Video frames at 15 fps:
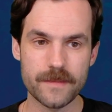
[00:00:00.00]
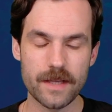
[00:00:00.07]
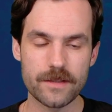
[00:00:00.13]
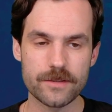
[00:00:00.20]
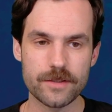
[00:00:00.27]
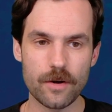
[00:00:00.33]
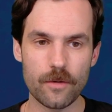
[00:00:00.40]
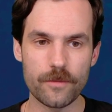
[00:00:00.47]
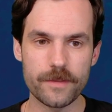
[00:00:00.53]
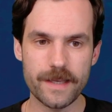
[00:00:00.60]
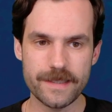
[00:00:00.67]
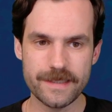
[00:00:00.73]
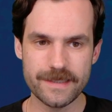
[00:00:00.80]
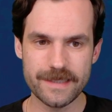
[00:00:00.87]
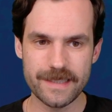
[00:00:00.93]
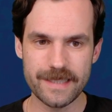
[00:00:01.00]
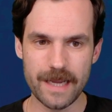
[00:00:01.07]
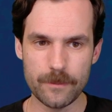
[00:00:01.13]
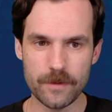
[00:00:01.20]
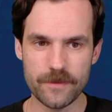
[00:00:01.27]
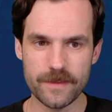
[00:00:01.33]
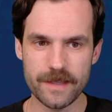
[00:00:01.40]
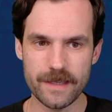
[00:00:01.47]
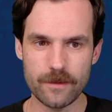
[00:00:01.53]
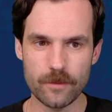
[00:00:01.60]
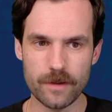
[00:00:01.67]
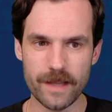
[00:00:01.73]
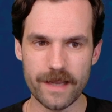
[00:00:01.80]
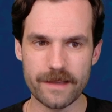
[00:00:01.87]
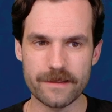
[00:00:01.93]
So this is the type of thing
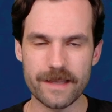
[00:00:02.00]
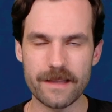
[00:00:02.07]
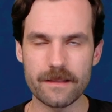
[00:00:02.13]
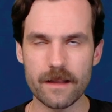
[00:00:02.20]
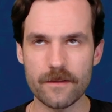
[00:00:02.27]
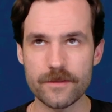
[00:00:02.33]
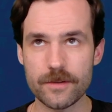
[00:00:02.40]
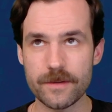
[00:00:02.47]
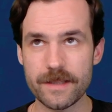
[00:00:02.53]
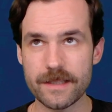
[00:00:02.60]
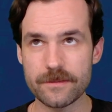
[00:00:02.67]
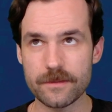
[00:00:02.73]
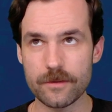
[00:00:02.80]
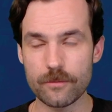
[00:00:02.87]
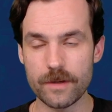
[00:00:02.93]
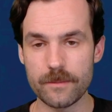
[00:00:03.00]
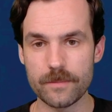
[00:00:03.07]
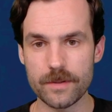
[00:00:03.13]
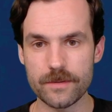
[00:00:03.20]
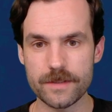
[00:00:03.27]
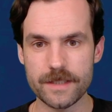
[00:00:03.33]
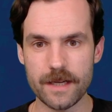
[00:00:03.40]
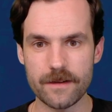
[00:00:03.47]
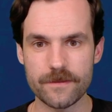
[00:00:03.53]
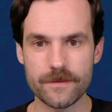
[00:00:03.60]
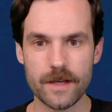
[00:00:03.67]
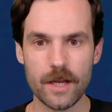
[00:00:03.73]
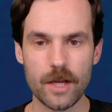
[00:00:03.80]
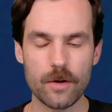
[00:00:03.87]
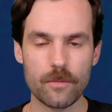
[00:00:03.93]
where, like, they love doing this with green-blue stuff,
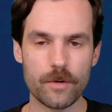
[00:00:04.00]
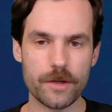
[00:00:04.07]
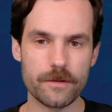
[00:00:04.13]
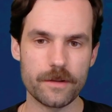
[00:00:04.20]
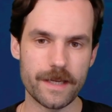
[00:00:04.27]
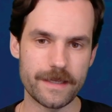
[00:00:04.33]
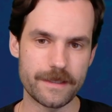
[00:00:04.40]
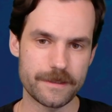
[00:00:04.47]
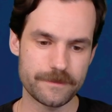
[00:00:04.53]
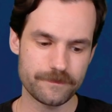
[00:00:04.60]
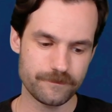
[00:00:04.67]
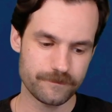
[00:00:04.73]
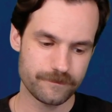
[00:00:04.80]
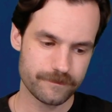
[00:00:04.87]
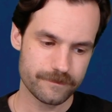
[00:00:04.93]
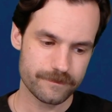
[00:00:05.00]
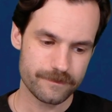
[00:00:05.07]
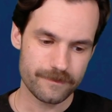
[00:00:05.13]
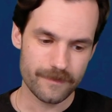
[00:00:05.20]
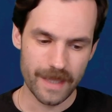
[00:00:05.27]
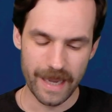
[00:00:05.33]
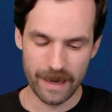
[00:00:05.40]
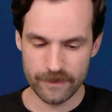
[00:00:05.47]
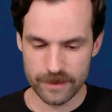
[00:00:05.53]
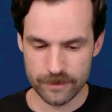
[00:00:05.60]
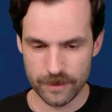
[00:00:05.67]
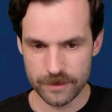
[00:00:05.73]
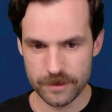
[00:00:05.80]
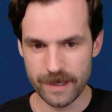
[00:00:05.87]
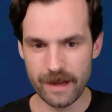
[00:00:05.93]
where you, like, have this
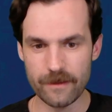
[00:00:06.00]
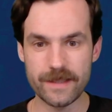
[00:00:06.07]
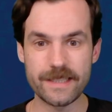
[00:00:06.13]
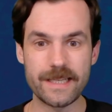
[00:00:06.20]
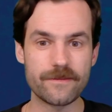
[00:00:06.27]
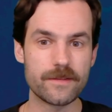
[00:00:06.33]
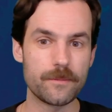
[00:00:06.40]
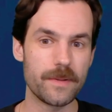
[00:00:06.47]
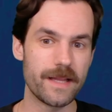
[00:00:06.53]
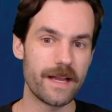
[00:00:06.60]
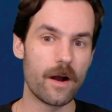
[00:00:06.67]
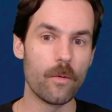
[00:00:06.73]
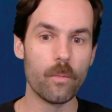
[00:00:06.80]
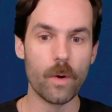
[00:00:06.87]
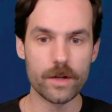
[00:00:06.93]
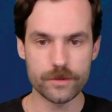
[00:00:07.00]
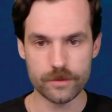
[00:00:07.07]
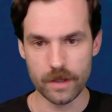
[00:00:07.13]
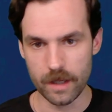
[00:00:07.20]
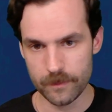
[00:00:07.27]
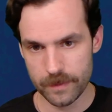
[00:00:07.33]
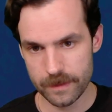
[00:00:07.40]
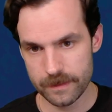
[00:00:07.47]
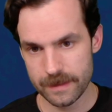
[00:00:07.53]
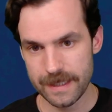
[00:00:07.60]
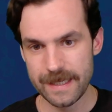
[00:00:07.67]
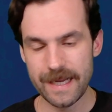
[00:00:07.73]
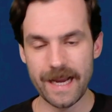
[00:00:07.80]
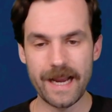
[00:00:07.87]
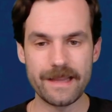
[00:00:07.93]
creature out, then you have to play a 1-drop,
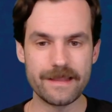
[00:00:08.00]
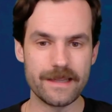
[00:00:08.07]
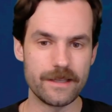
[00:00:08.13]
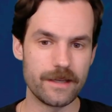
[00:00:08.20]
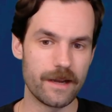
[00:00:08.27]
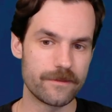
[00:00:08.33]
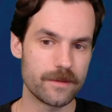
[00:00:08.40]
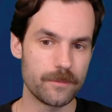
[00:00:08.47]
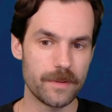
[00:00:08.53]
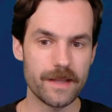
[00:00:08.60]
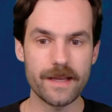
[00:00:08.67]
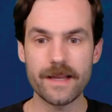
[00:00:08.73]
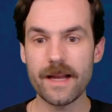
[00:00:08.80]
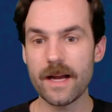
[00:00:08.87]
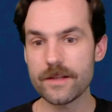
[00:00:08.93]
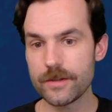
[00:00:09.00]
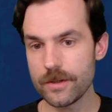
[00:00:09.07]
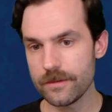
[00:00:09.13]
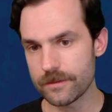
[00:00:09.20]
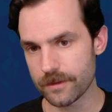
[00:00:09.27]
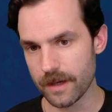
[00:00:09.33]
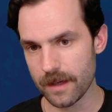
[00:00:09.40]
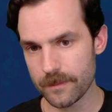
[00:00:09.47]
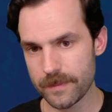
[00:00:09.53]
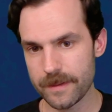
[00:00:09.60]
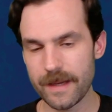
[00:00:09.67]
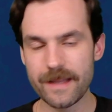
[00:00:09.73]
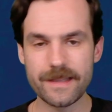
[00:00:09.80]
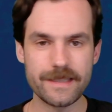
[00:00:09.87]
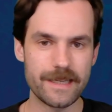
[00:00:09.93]
and then you have to play a 2-drop,
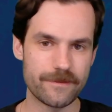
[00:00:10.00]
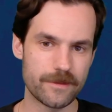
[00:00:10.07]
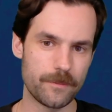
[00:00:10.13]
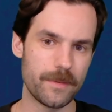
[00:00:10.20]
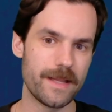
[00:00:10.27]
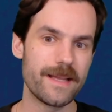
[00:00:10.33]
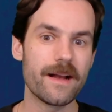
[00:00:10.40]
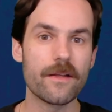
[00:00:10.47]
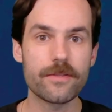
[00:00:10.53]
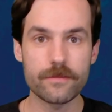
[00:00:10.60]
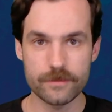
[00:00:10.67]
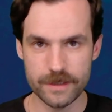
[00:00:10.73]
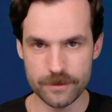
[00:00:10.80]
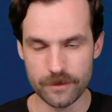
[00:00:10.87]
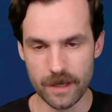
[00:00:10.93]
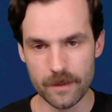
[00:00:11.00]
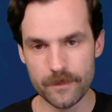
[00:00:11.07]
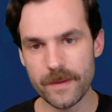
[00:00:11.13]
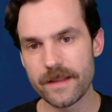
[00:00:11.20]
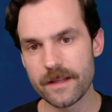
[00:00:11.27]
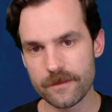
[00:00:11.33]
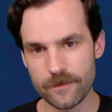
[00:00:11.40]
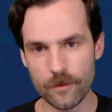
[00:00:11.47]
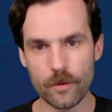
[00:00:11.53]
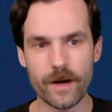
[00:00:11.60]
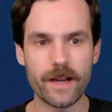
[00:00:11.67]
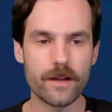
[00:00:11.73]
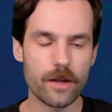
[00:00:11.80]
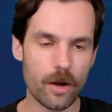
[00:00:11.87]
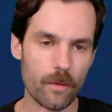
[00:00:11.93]
and then you have to play a 3-drop, and then 4,
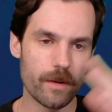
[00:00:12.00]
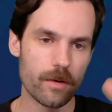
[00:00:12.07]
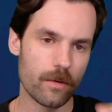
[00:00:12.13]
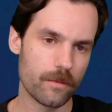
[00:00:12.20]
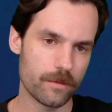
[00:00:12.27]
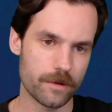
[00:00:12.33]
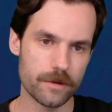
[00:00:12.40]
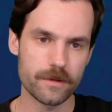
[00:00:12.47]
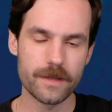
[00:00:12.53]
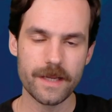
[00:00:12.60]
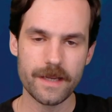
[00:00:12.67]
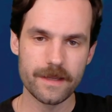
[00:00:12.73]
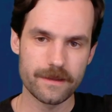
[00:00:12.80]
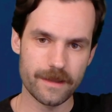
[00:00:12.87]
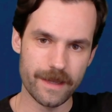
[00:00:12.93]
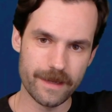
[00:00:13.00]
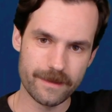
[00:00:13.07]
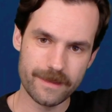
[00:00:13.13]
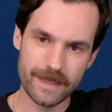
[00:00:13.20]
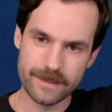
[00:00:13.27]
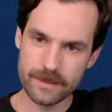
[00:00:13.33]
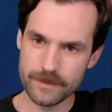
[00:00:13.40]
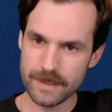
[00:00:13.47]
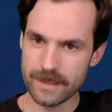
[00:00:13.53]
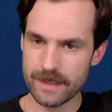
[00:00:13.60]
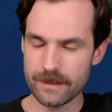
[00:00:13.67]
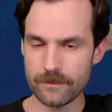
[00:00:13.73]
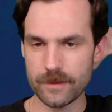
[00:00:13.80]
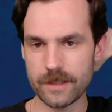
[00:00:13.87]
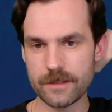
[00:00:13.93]
and go in order. Like, that's something that
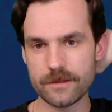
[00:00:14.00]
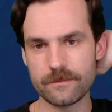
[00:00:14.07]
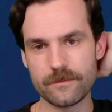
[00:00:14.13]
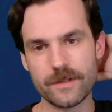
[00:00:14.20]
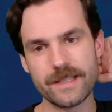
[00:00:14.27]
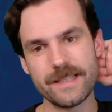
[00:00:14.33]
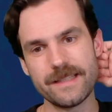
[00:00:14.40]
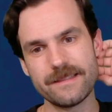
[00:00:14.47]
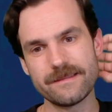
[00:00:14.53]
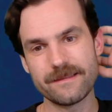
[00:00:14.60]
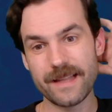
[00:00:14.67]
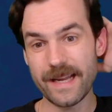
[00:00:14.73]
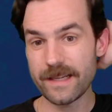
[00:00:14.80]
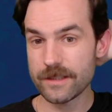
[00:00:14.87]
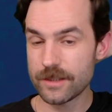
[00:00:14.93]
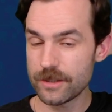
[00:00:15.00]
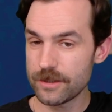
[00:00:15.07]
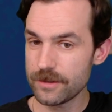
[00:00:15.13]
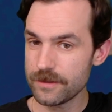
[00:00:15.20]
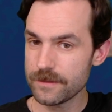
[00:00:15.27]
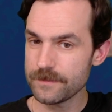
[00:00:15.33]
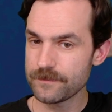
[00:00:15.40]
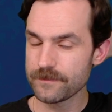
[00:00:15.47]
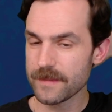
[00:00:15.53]
they really like to do.